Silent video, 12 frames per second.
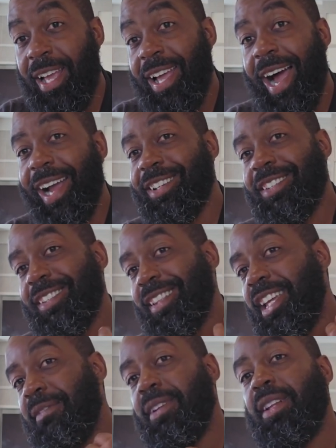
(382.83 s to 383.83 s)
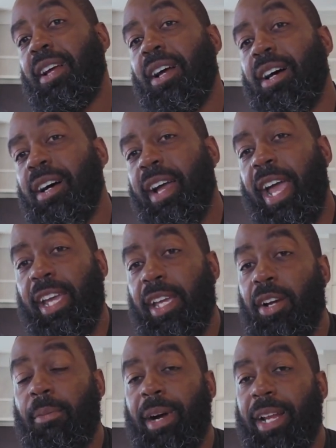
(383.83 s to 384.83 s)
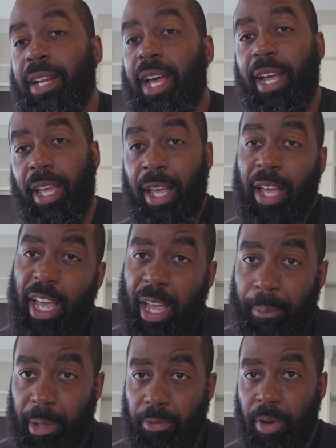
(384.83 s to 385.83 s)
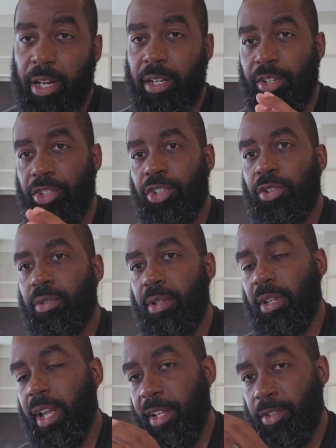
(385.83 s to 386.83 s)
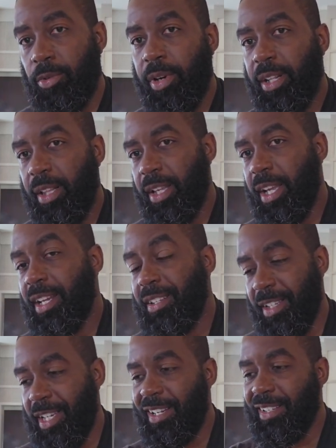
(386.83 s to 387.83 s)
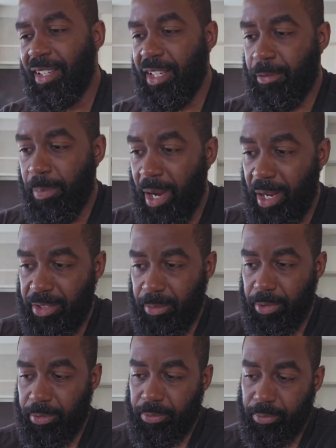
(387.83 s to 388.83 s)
I can just leave it uh, hanging on my neck and be ready to shoot as quickly and as easily as possible.